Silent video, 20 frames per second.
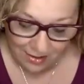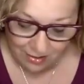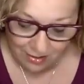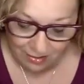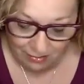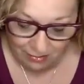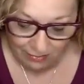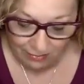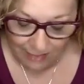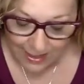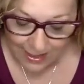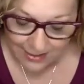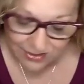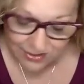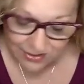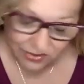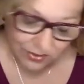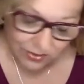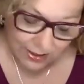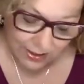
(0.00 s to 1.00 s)
All right.
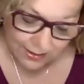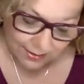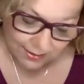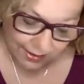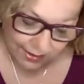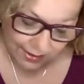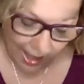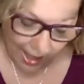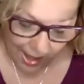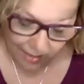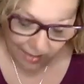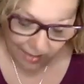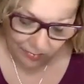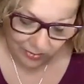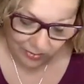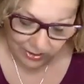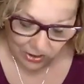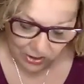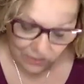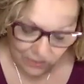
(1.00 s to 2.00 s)
So let's
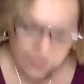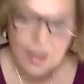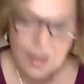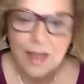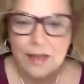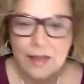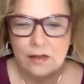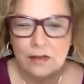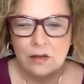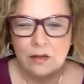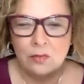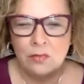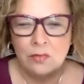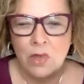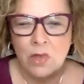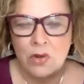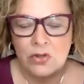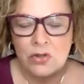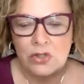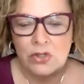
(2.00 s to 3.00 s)
calibrate on that
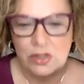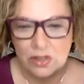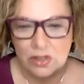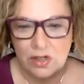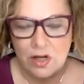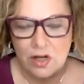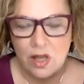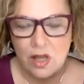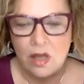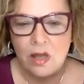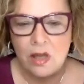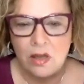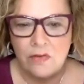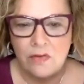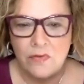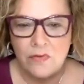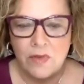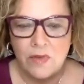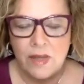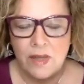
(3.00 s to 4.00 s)
emotion of
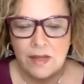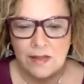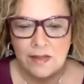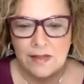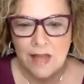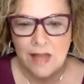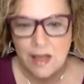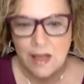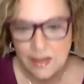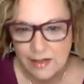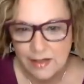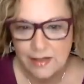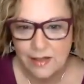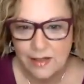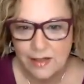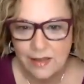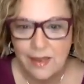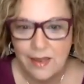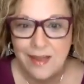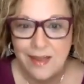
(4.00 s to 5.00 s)

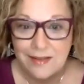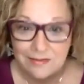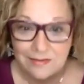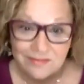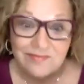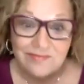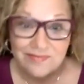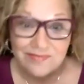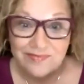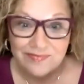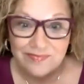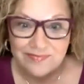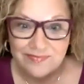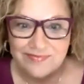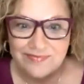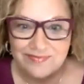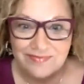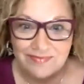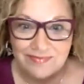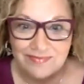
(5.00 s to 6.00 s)
anxiety
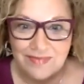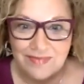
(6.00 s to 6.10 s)
then.